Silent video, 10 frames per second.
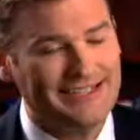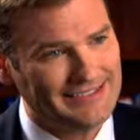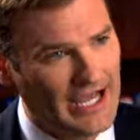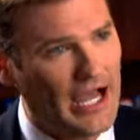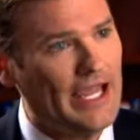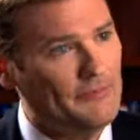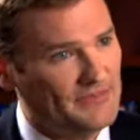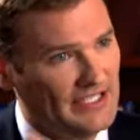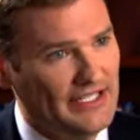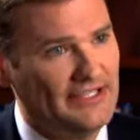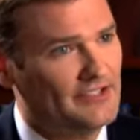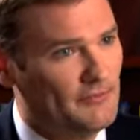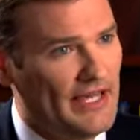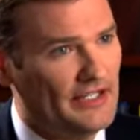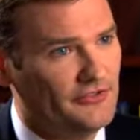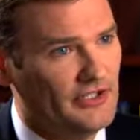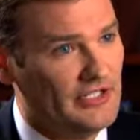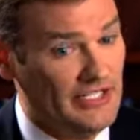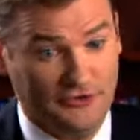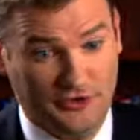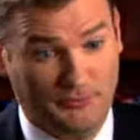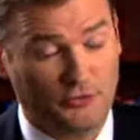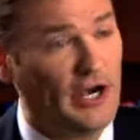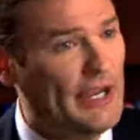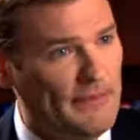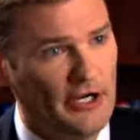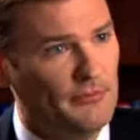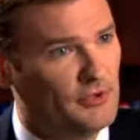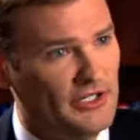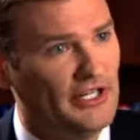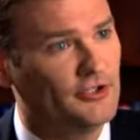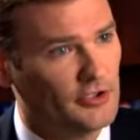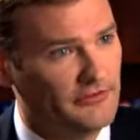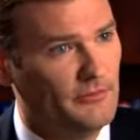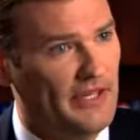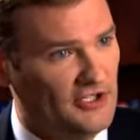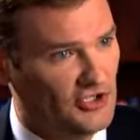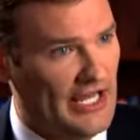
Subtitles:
Time to get to medicine is the primary predictor of the patient